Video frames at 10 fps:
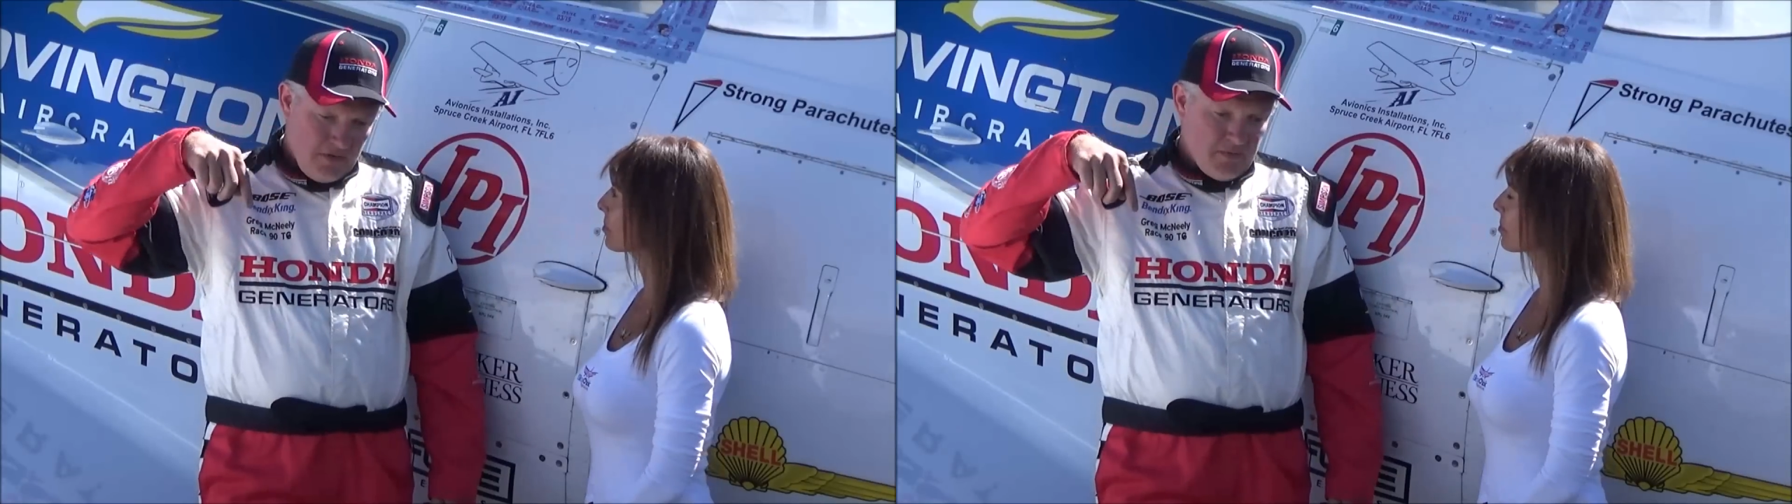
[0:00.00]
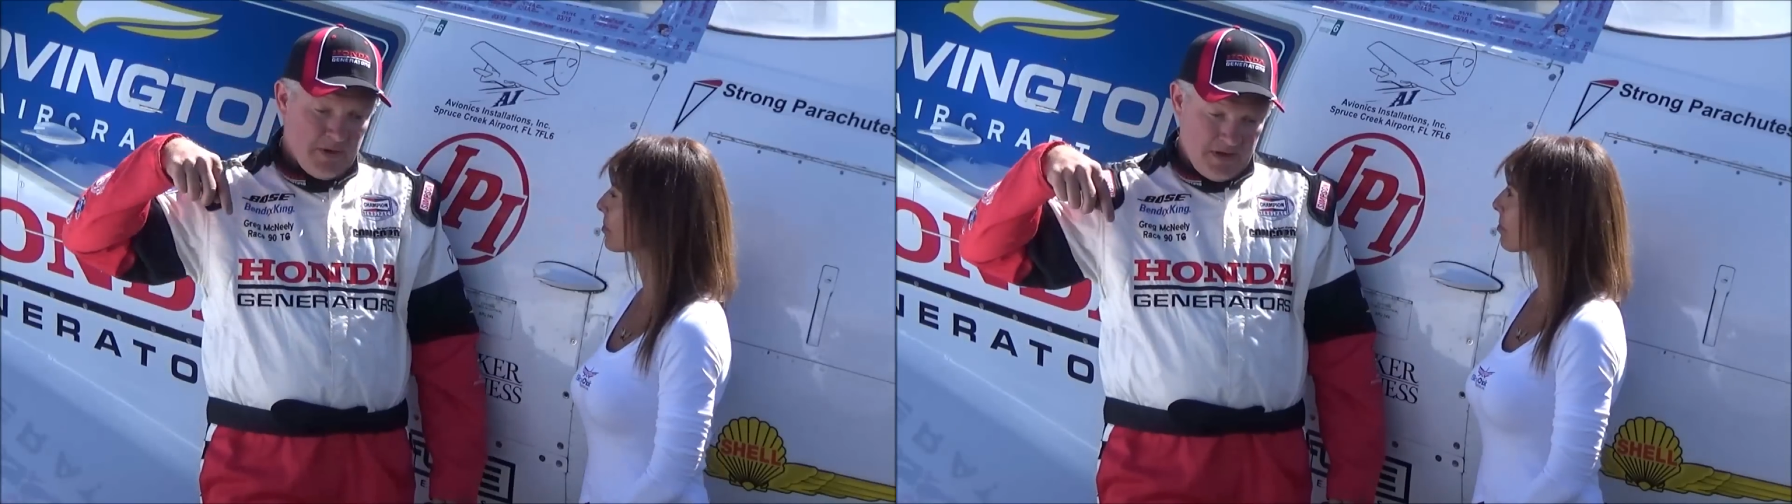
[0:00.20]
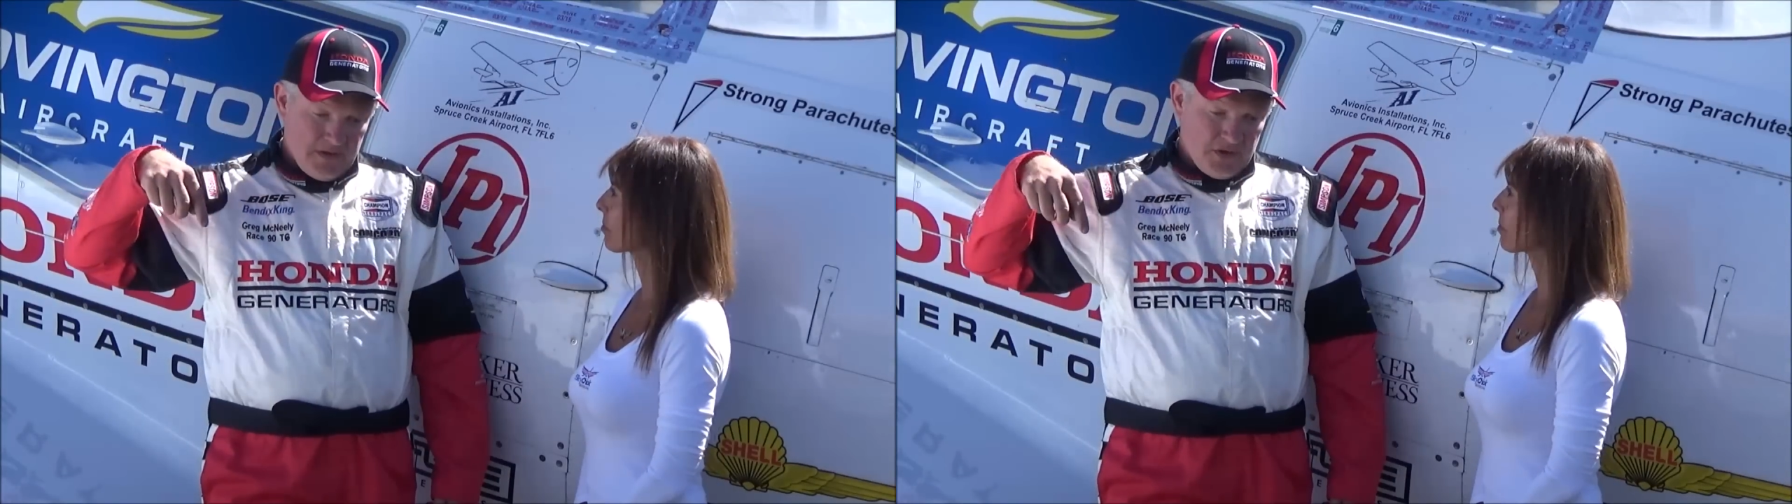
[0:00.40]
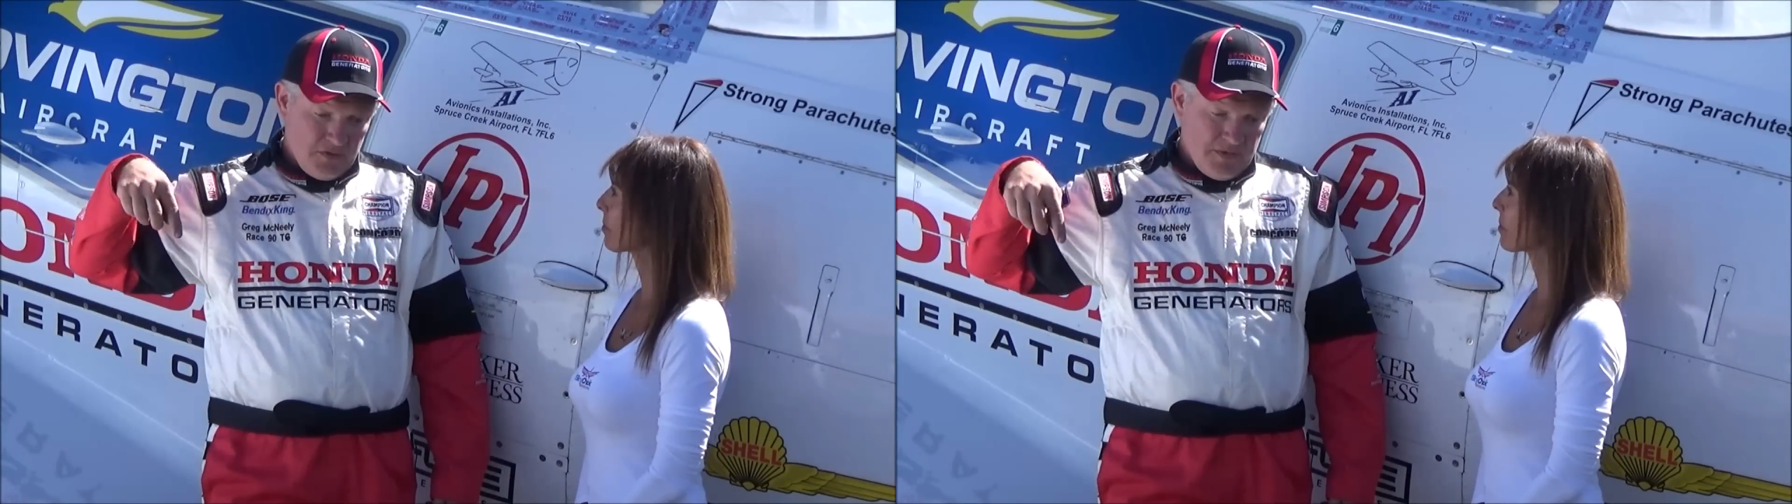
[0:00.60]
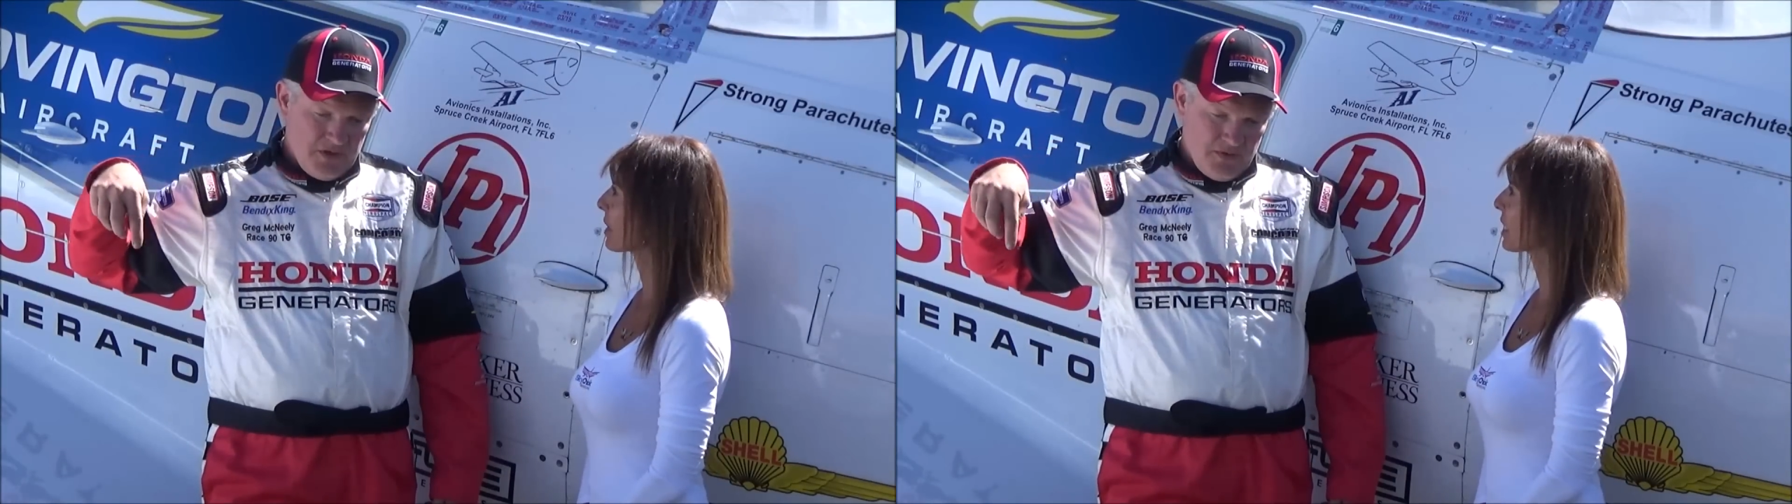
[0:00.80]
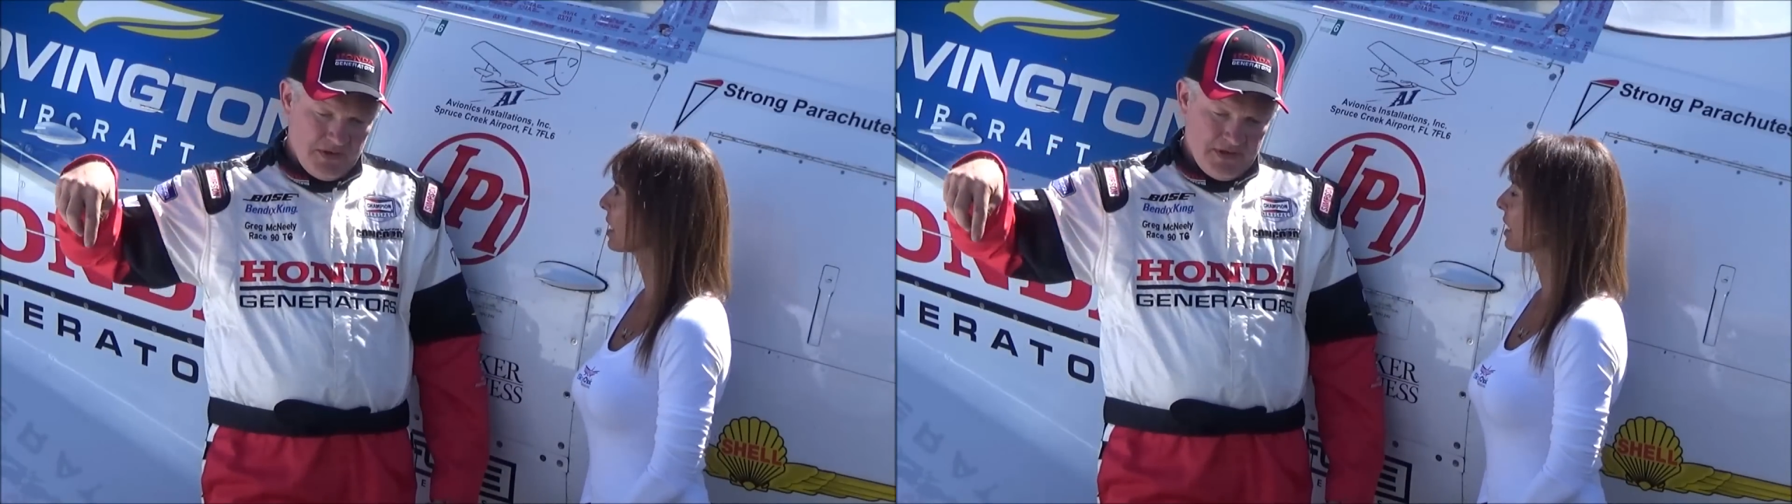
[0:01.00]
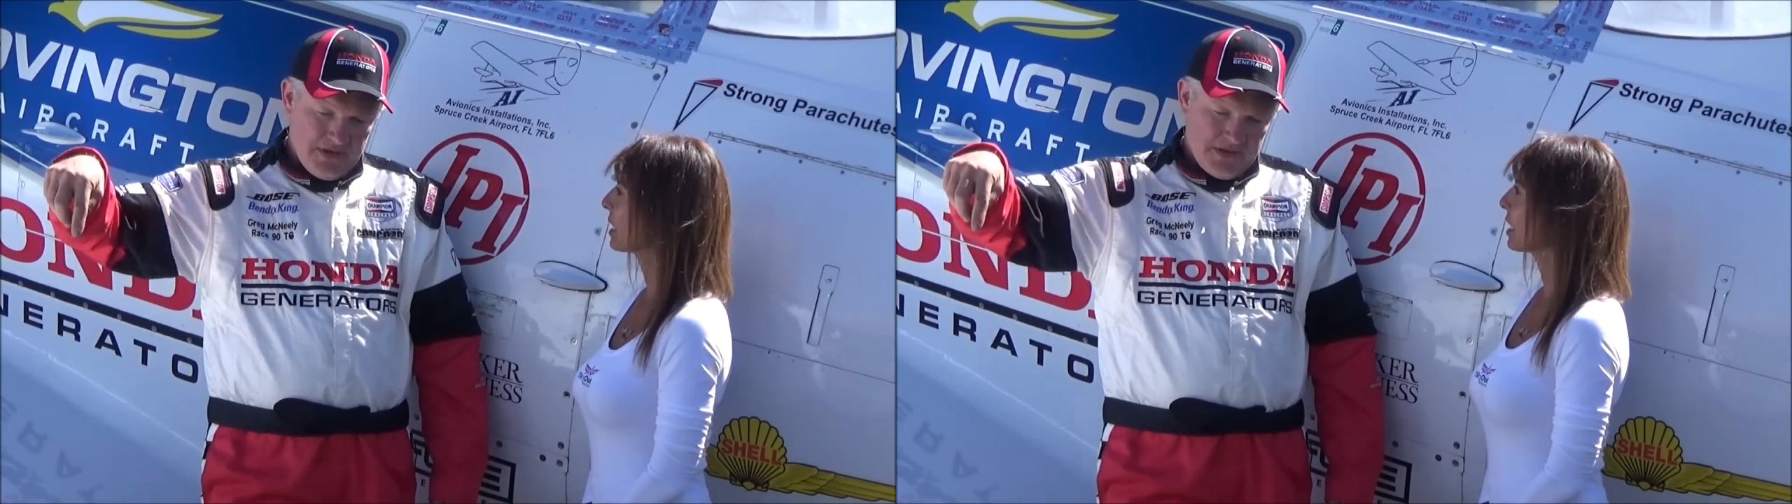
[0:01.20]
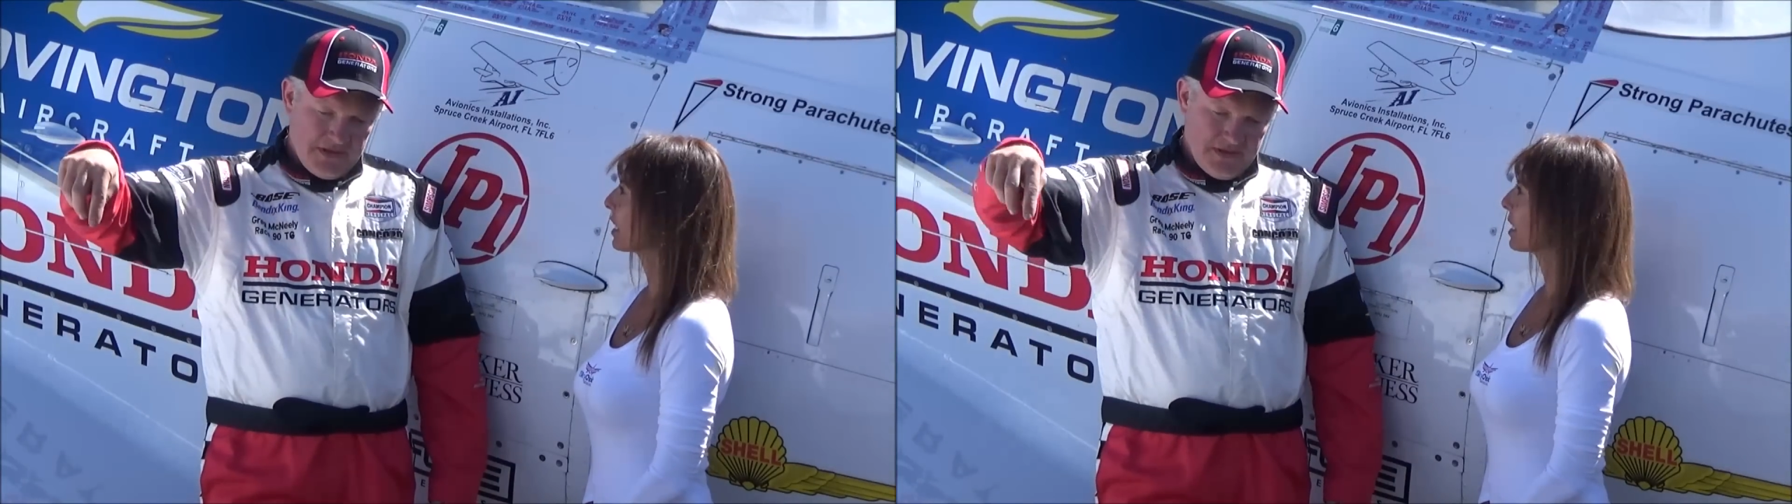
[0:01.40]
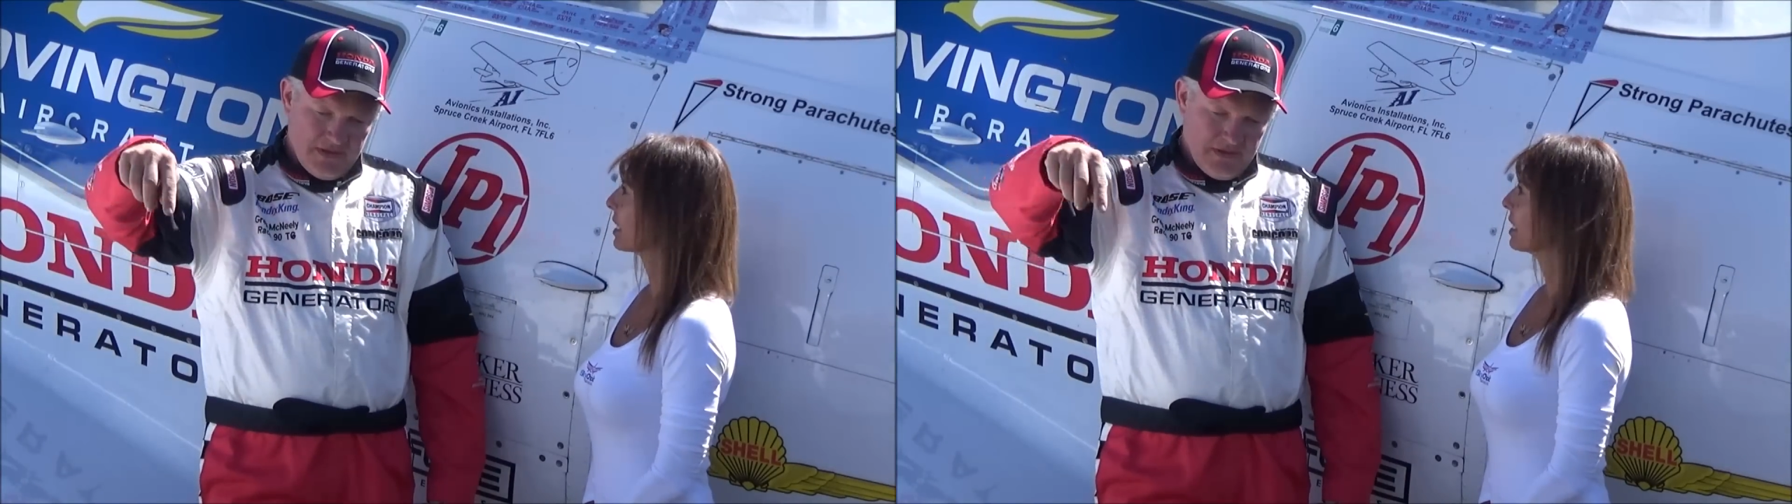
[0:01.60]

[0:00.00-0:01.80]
everybody should be doing this.